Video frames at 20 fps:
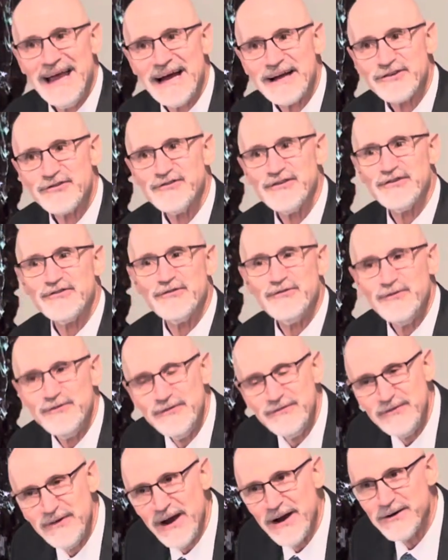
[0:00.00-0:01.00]
next is
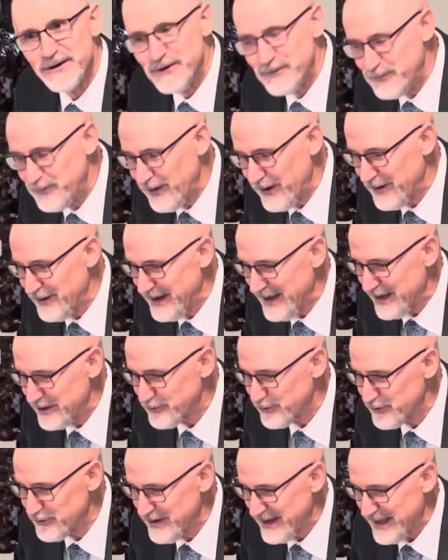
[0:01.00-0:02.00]
very, very
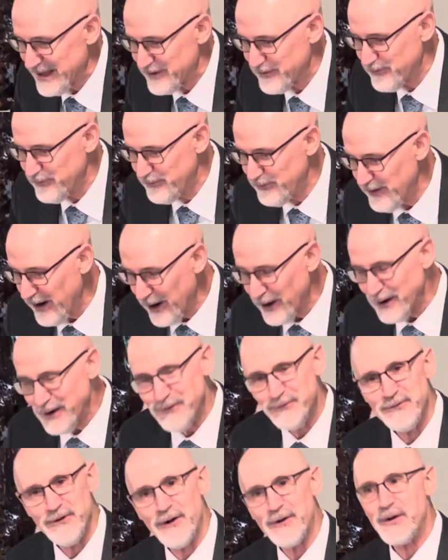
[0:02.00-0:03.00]
interesting. It's
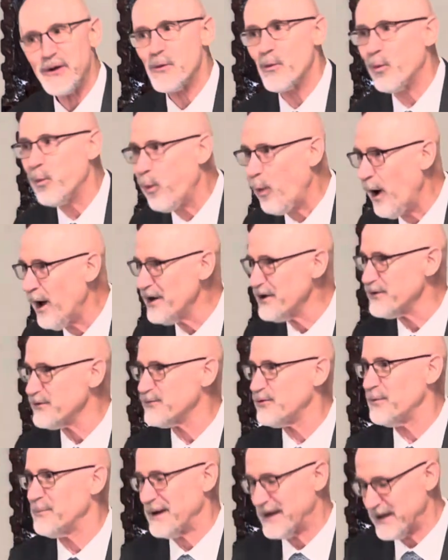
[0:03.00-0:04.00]
very, very
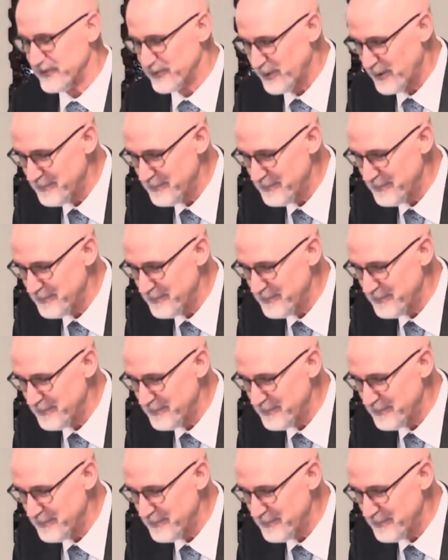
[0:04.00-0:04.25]
wonderful, because